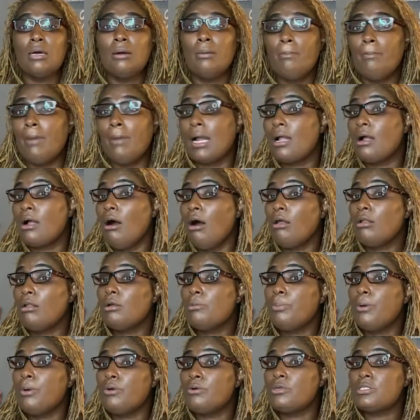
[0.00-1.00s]
My
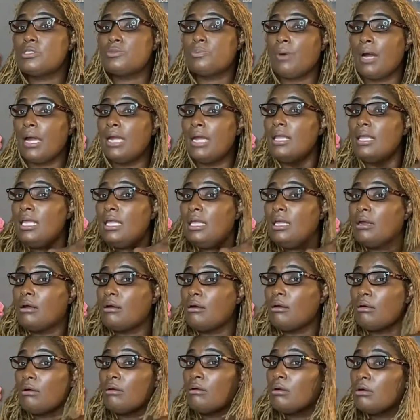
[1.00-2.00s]
collarbone is right
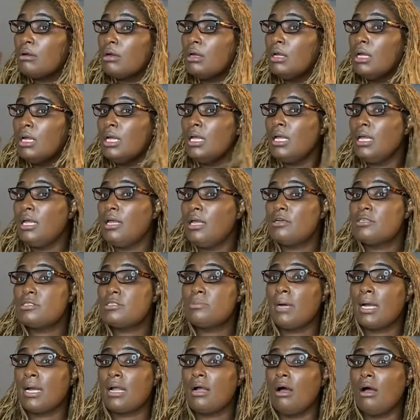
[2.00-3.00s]
here. Here's
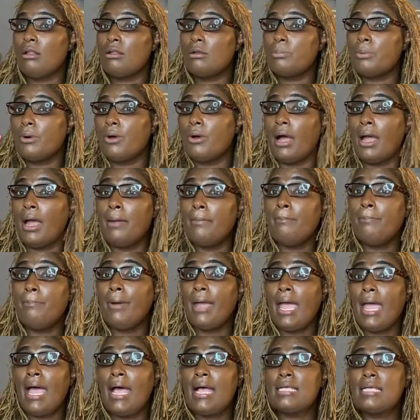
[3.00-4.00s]
my collarbone. I'm
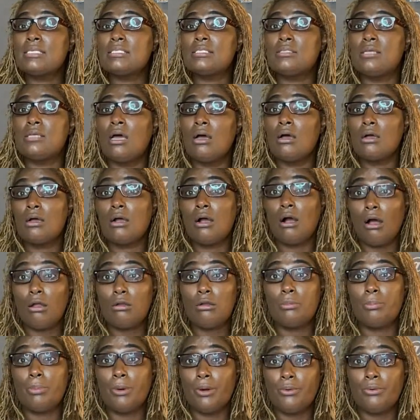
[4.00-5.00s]
past
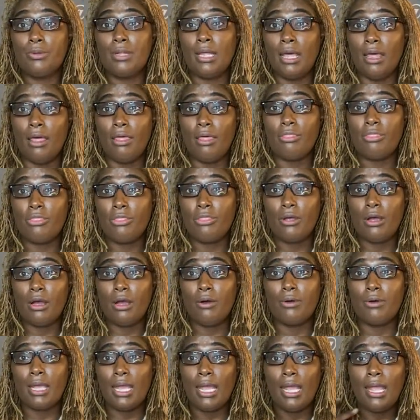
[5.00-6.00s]
collarbone length,
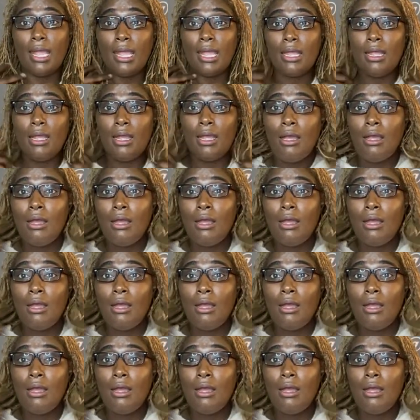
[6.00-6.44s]
okay?